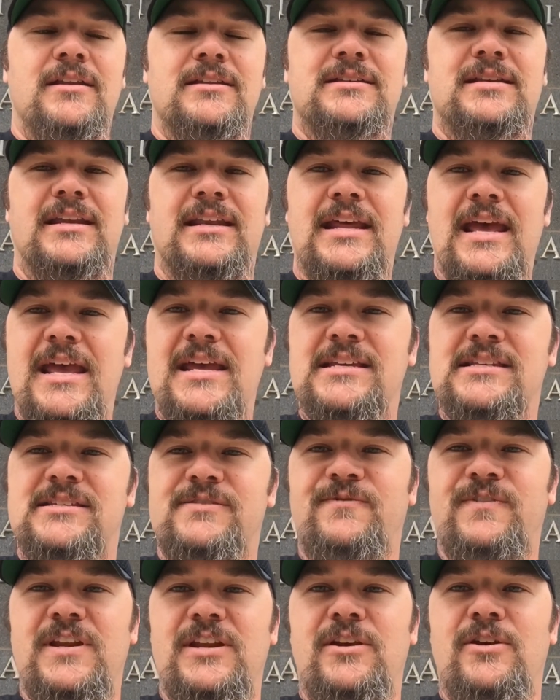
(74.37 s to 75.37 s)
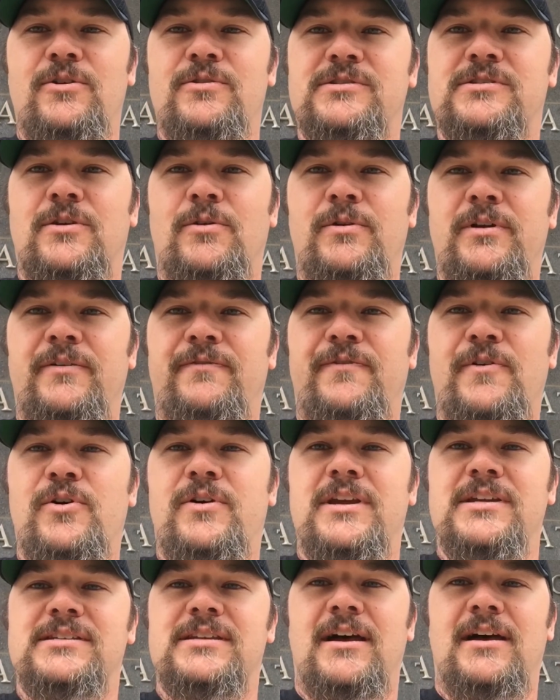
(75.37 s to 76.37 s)
Today's video is going to
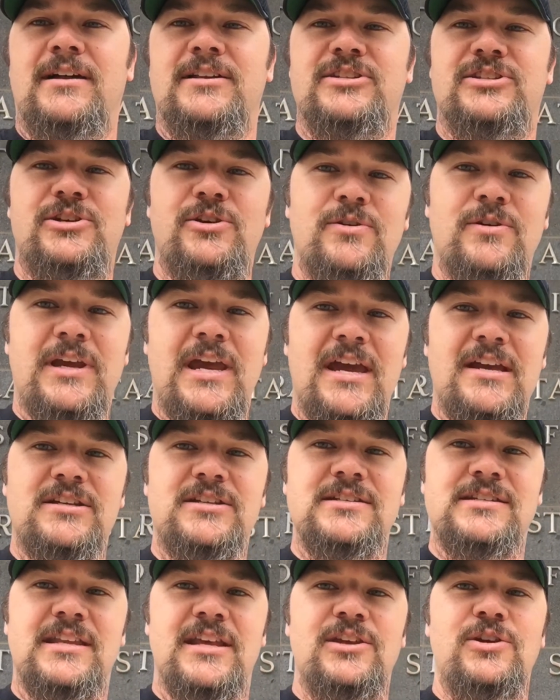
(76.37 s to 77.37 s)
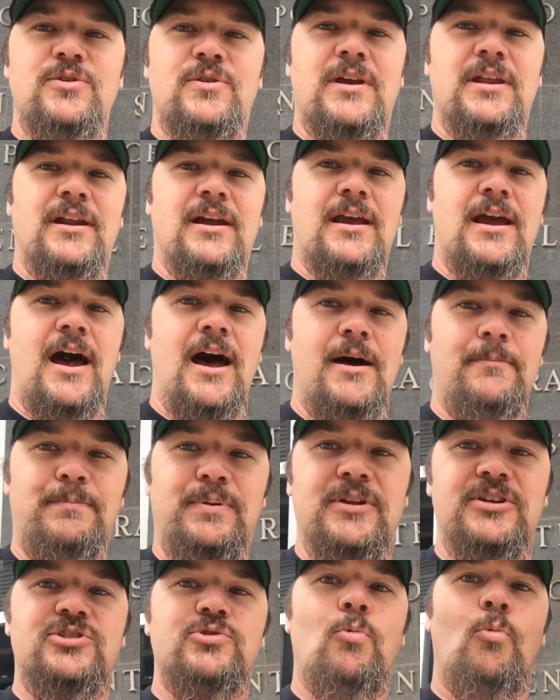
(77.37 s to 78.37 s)
focus on geocaches that you can
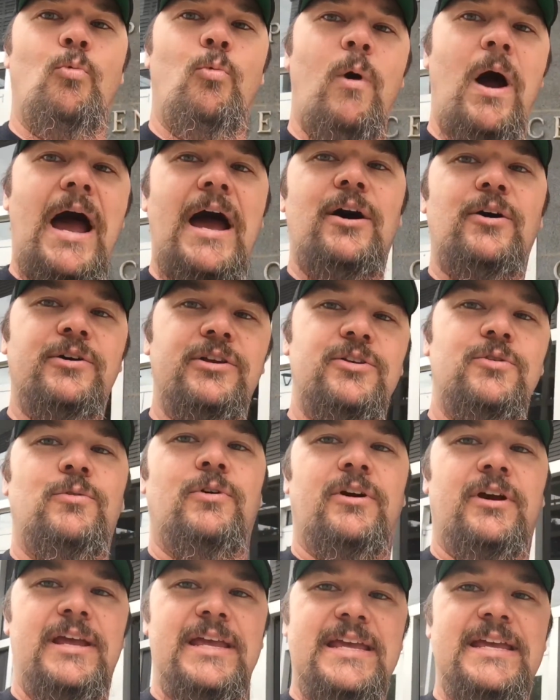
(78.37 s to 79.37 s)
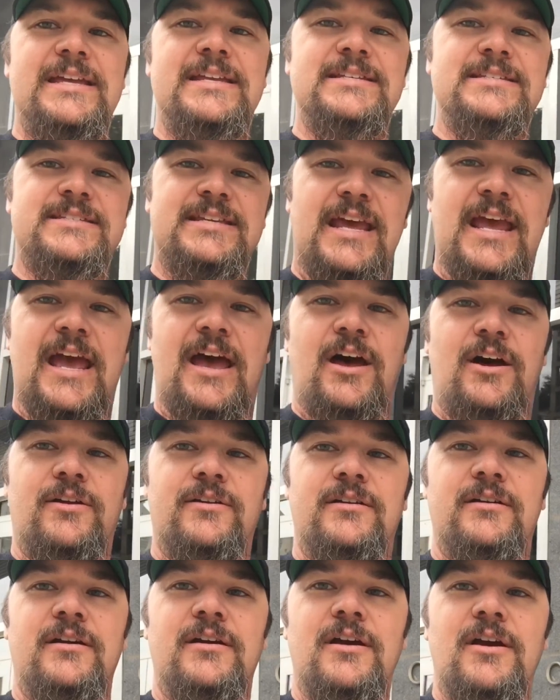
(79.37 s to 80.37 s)
accomplish while you are in
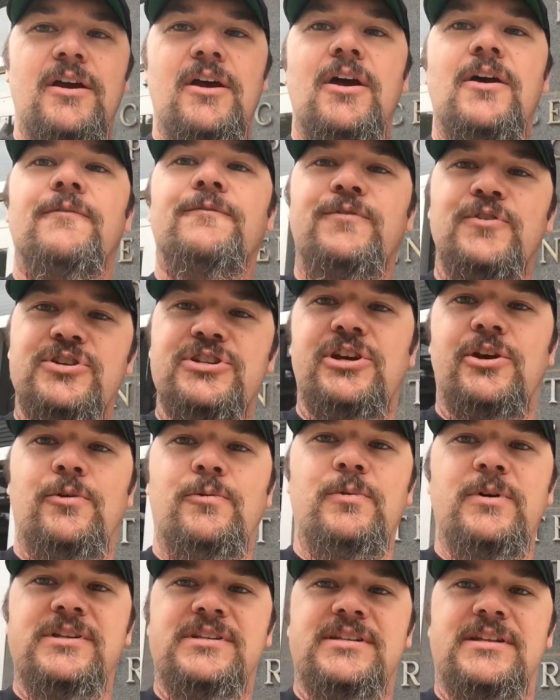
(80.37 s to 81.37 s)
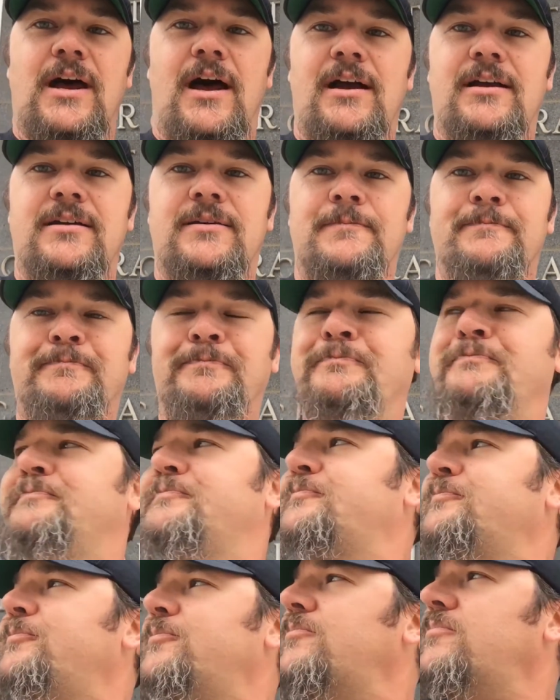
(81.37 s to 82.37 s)
town for GeoWoodstock.
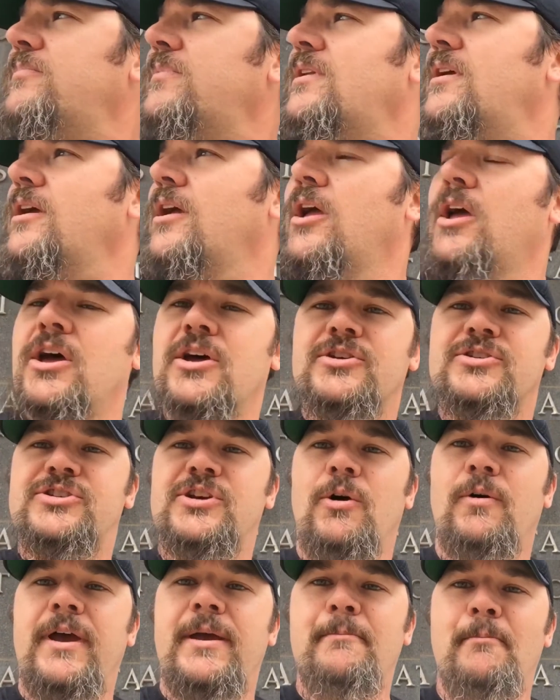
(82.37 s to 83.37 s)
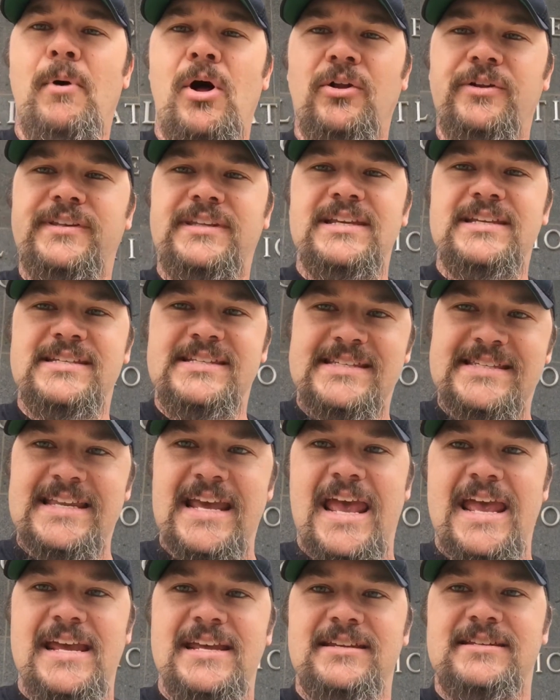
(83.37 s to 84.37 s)
So a
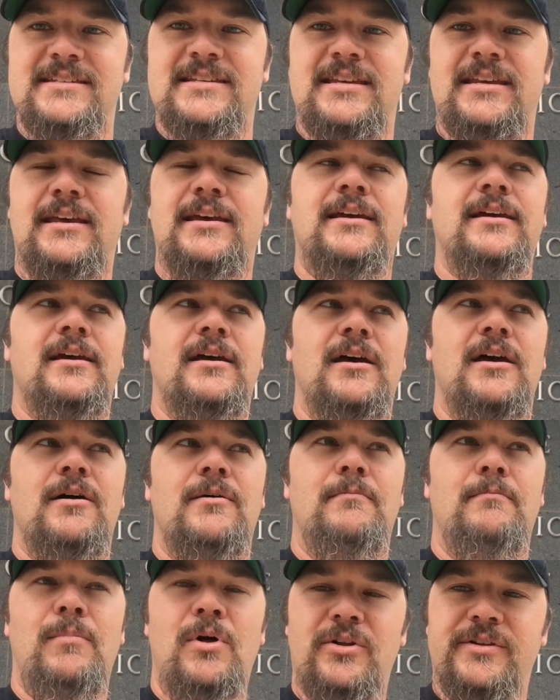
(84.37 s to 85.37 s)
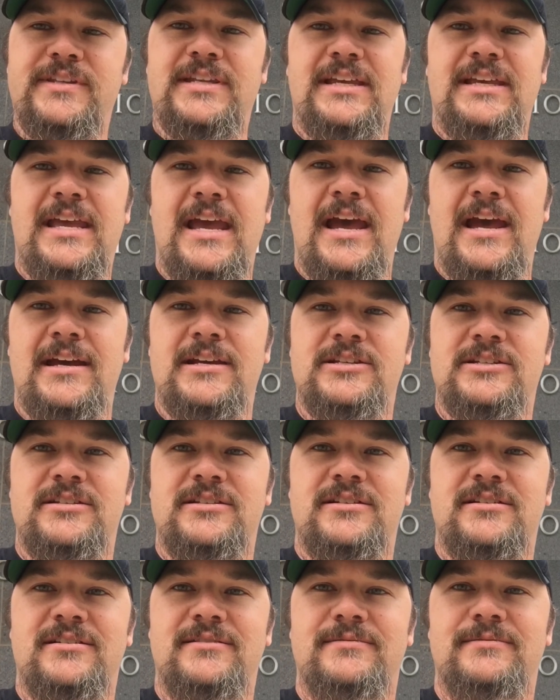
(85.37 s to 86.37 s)
multi-state
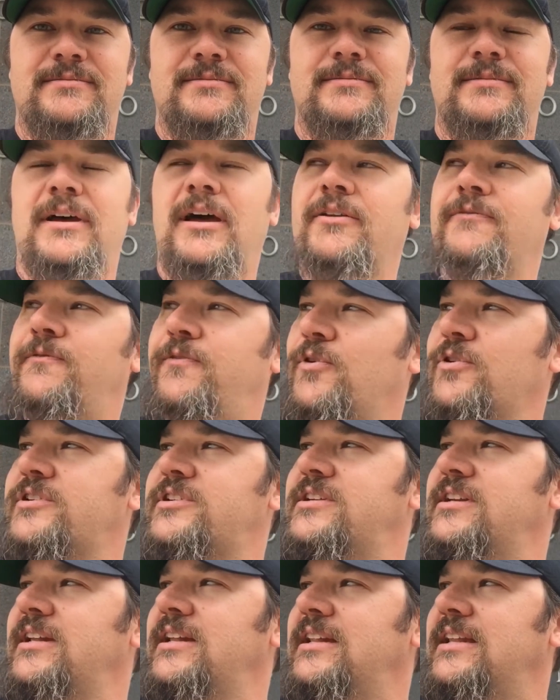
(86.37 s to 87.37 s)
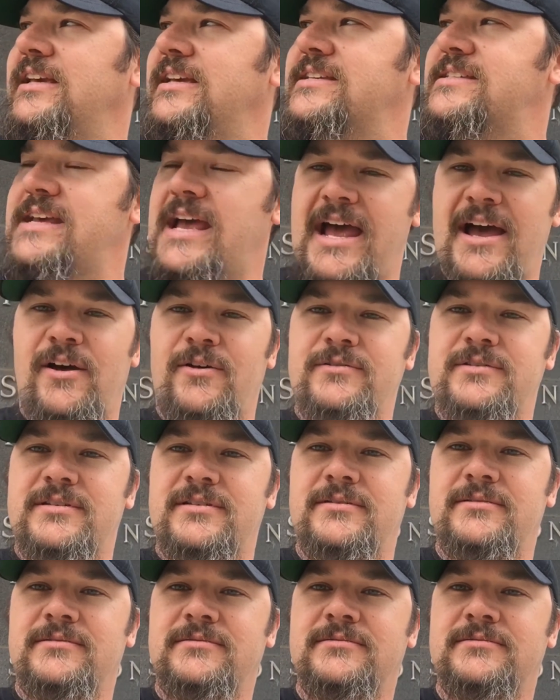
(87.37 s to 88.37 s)
multi-cache unfortunately is out.